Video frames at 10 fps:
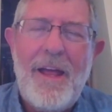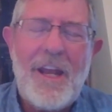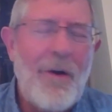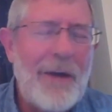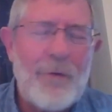You
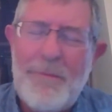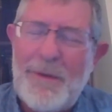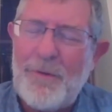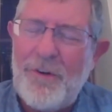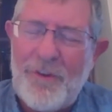know, I
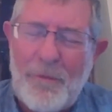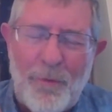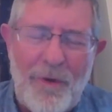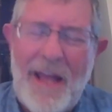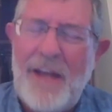remember as a
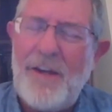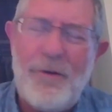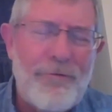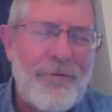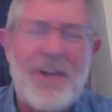brand
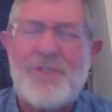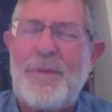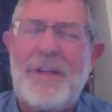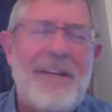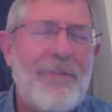new fresh
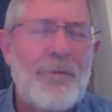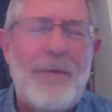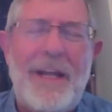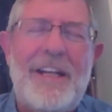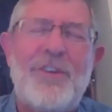believer
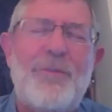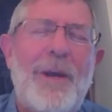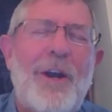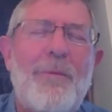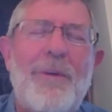reading this
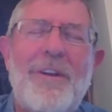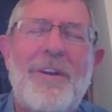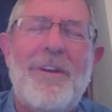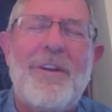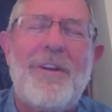parable
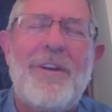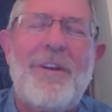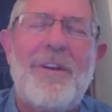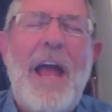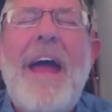
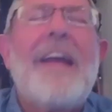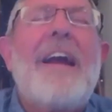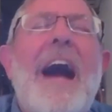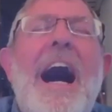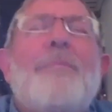and
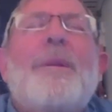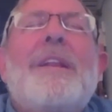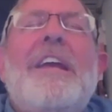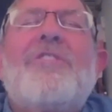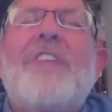praying,
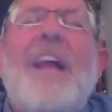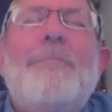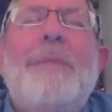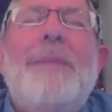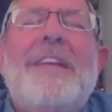God,
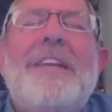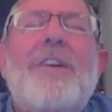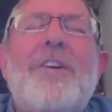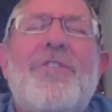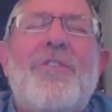please let me
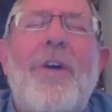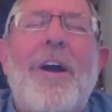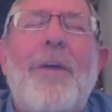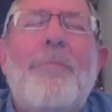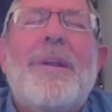be the good
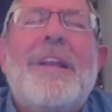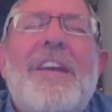soil.